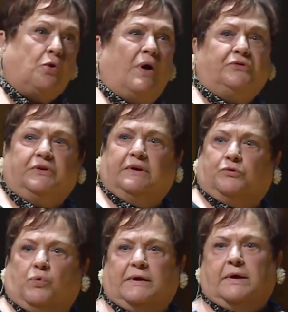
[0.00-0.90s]
The
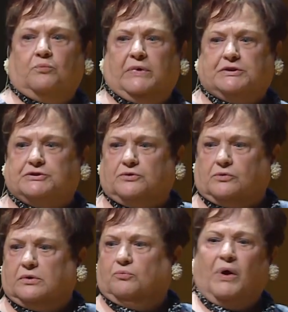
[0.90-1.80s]
question is, what can we
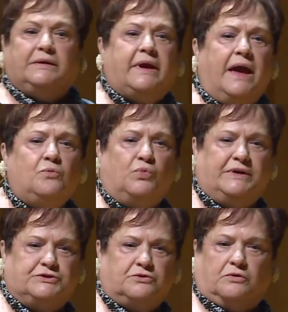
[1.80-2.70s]
do? What
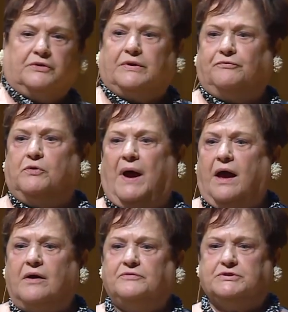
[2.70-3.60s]
can we do? Because if
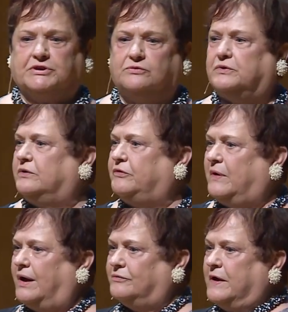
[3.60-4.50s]
you have children,
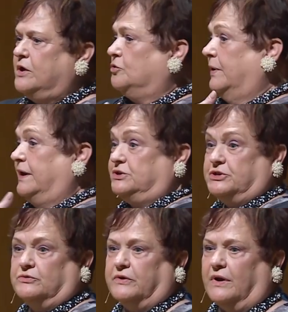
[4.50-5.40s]
if you have
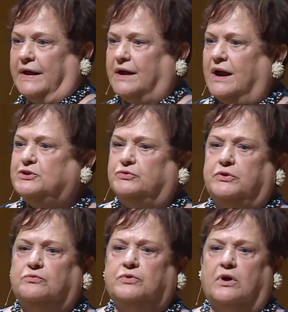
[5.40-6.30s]
grandchildren like I
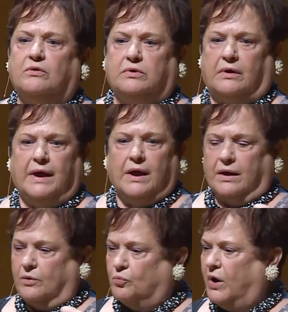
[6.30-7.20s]
do, you know
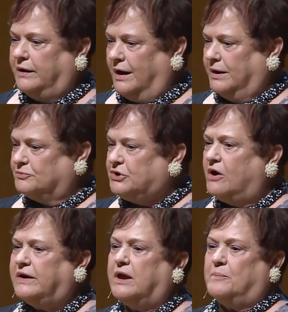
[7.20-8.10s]
what I am
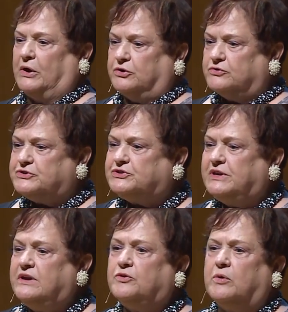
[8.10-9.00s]
talking about. You
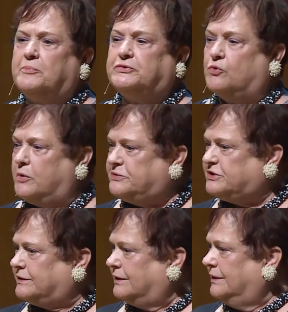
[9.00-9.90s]
see their
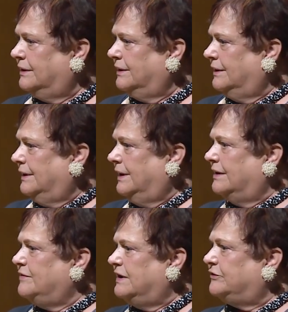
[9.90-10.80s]
absorption
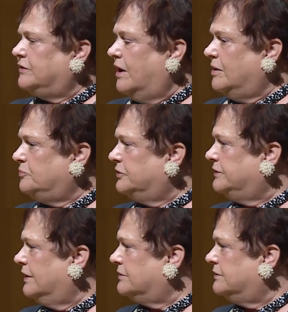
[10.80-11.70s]
in these
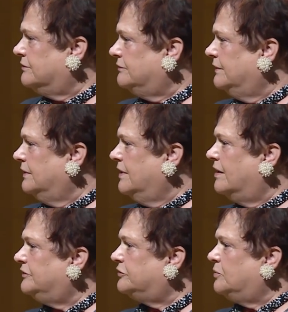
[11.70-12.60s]
non-productive,
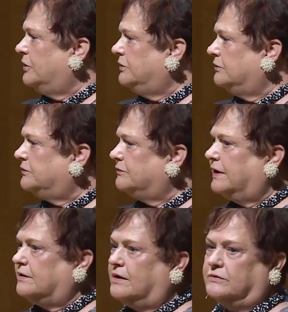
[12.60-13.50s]
non-smart use
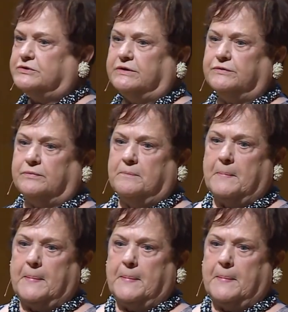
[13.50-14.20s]
of technologies.